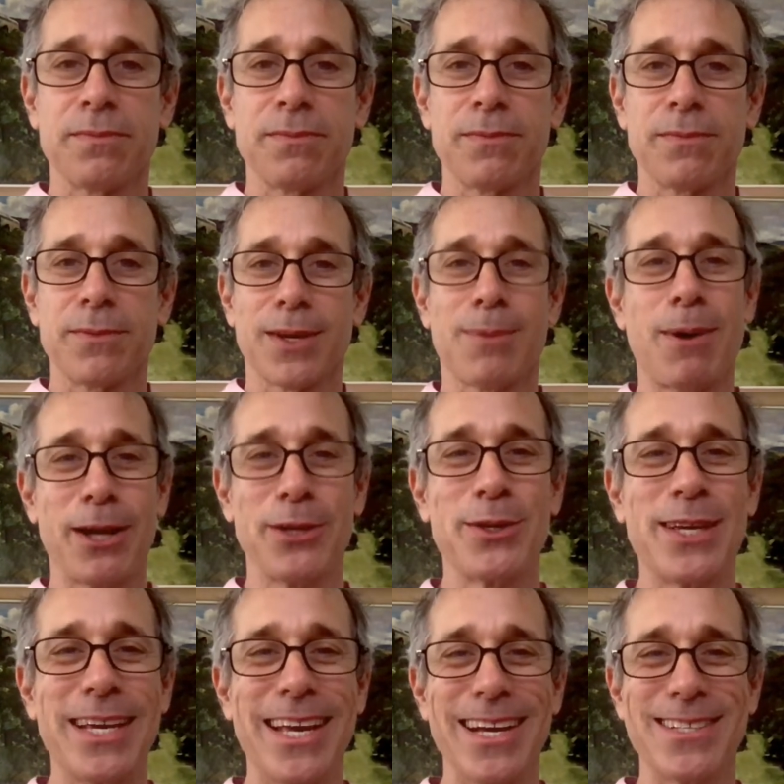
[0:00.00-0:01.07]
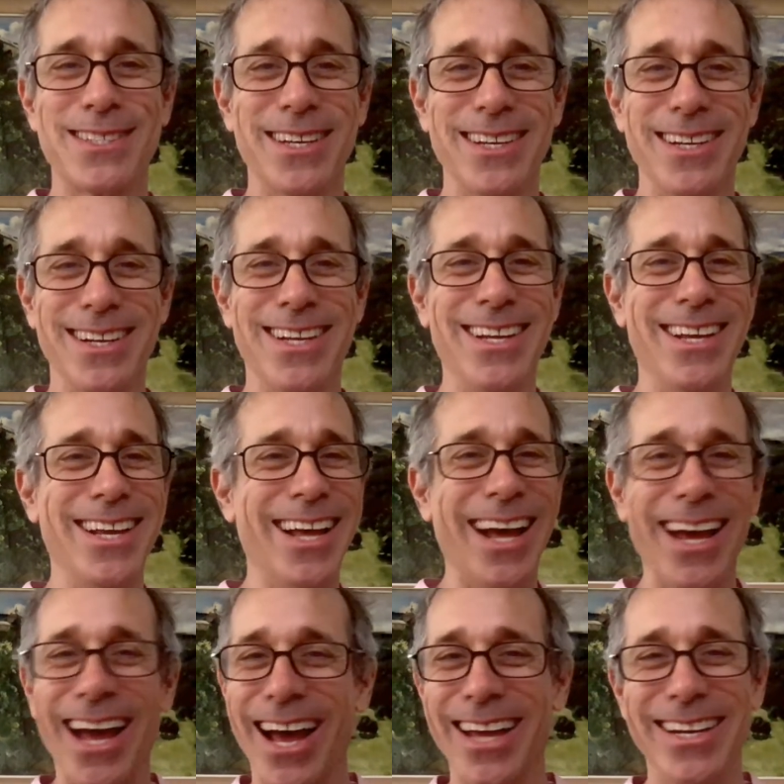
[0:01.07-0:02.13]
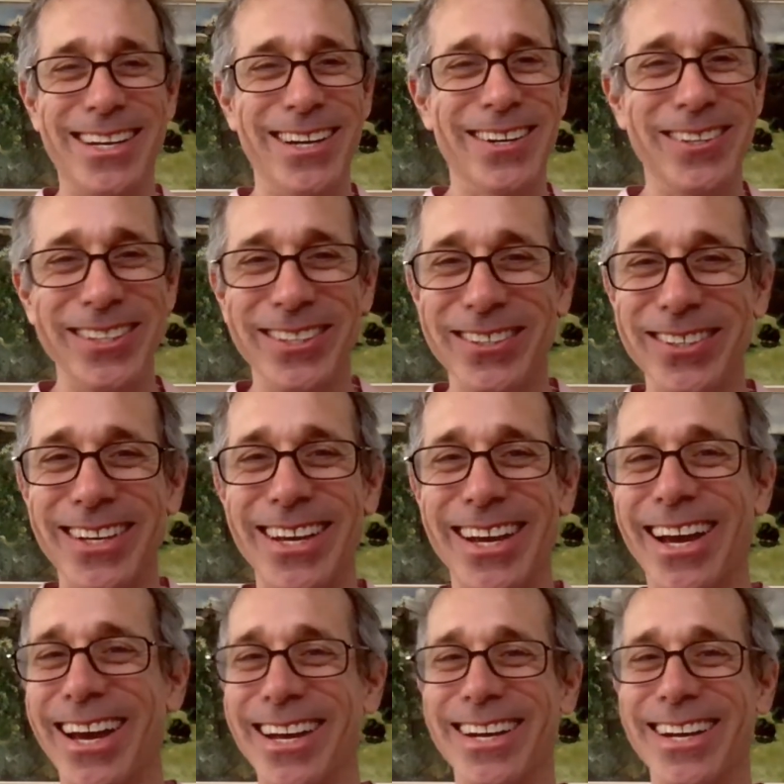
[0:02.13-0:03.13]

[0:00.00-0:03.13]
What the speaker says: Come on, you can guess it. I know you can.